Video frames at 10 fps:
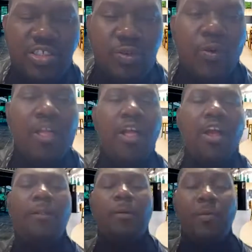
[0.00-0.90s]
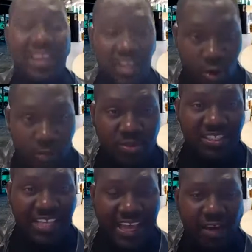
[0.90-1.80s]
So when it comes
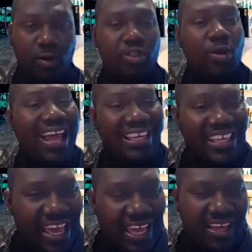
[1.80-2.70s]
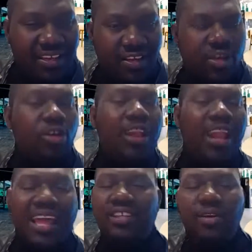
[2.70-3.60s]
to tech or Tolaye, you're not
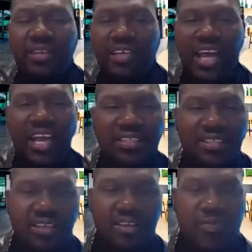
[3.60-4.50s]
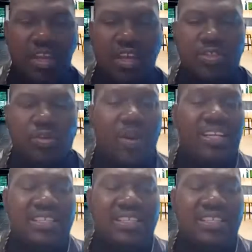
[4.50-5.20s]
like the other guys. So when they